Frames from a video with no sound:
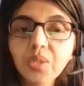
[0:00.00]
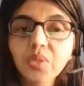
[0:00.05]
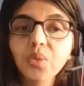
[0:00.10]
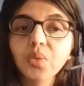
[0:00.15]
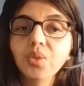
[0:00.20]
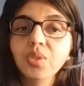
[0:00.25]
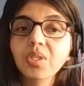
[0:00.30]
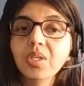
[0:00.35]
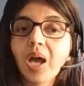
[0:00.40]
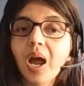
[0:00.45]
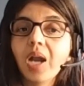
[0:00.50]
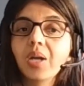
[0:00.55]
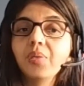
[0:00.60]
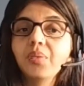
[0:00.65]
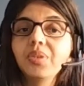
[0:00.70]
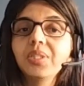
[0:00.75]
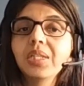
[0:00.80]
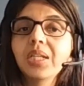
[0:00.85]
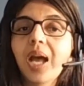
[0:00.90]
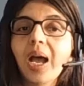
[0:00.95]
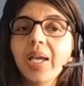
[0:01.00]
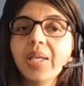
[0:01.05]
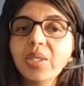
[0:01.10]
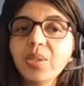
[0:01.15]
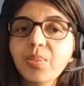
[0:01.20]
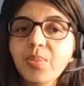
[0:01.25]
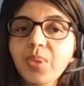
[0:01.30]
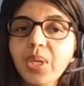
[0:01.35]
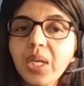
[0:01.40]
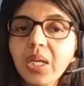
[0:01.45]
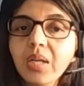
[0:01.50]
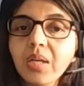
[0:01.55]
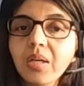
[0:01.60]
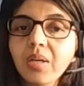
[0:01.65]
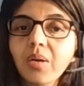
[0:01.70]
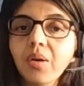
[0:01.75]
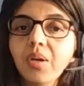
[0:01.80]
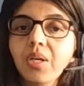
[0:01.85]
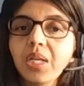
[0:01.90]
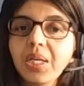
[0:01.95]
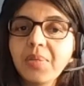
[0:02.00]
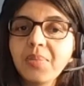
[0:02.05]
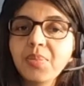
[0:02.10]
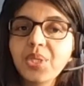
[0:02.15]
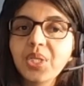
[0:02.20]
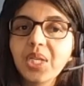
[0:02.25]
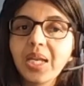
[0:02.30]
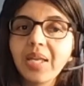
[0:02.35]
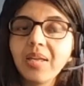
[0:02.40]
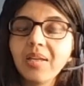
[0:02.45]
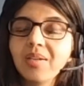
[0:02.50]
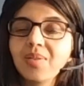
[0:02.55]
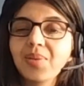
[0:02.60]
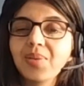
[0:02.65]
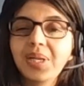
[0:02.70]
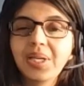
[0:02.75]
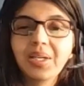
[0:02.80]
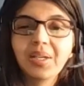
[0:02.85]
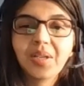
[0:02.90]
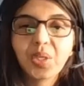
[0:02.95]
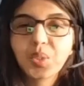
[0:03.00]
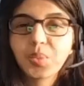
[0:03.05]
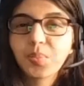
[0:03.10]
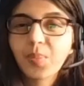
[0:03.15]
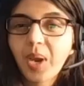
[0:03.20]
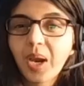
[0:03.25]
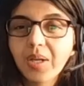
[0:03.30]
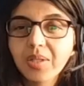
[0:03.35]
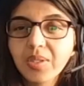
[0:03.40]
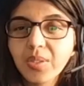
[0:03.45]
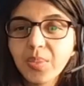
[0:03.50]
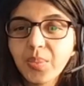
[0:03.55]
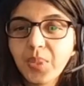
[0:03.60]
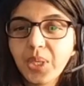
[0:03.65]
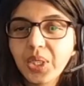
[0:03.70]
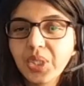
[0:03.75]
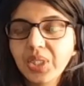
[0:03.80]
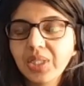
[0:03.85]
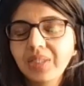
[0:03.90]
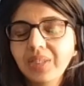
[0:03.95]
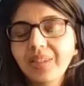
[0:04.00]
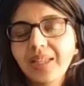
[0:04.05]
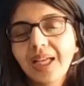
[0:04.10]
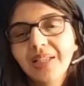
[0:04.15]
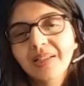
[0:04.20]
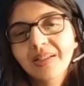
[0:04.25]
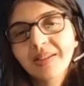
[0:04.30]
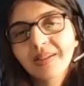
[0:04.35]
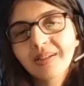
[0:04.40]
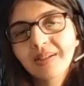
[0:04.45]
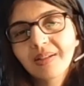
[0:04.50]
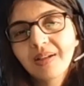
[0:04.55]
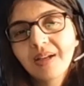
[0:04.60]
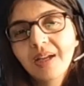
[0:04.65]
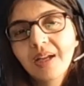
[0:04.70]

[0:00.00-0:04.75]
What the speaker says: So start with an icebreaker or team check-in to encourage participation. That's a